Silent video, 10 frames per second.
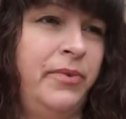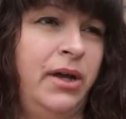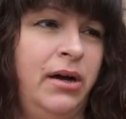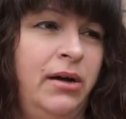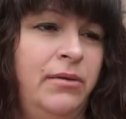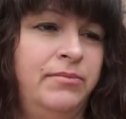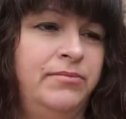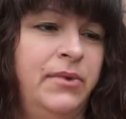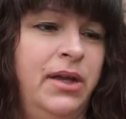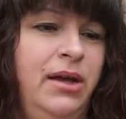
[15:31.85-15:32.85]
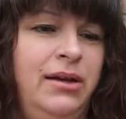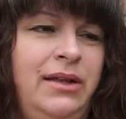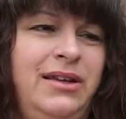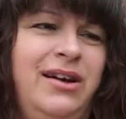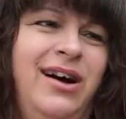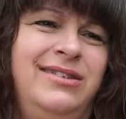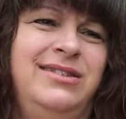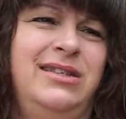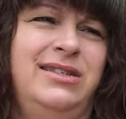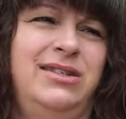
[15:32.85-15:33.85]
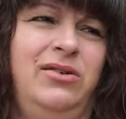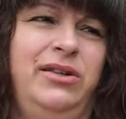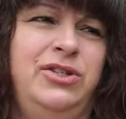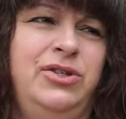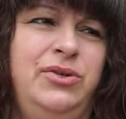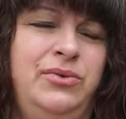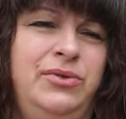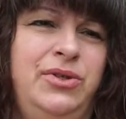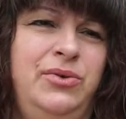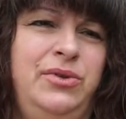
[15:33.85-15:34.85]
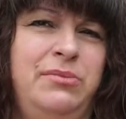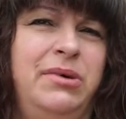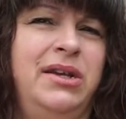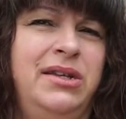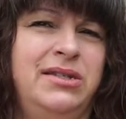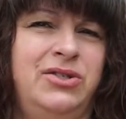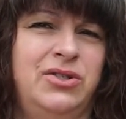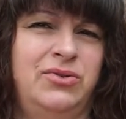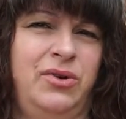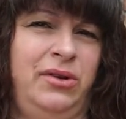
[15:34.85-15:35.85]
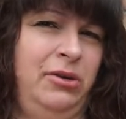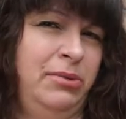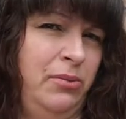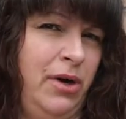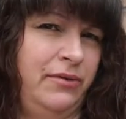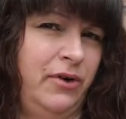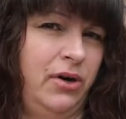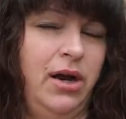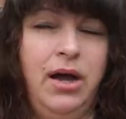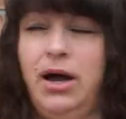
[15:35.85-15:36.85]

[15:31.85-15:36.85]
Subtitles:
Not that cotton's necessarily too toothy, but it is just a little bit rougher.